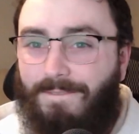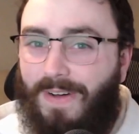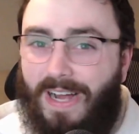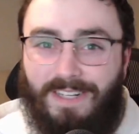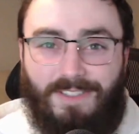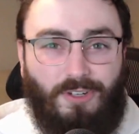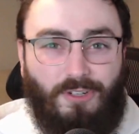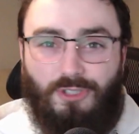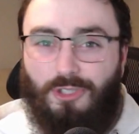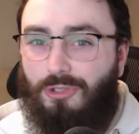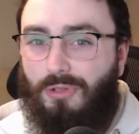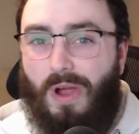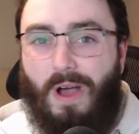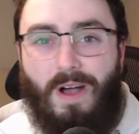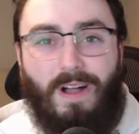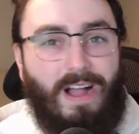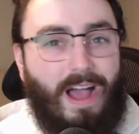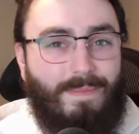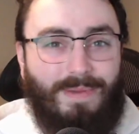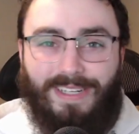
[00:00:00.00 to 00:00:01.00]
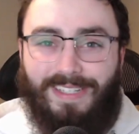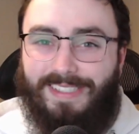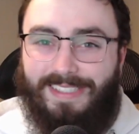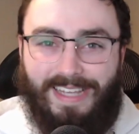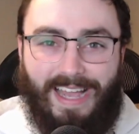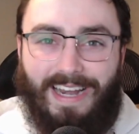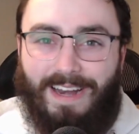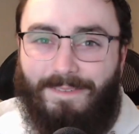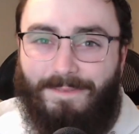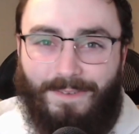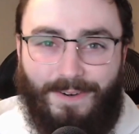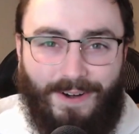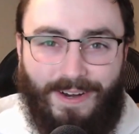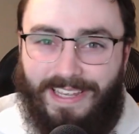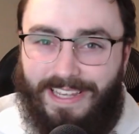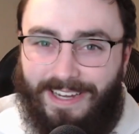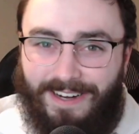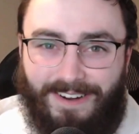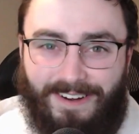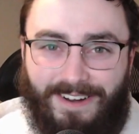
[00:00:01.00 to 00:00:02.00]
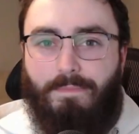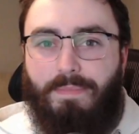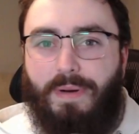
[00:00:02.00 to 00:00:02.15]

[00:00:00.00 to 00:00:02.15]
Fights are strong. I'm excited for a year.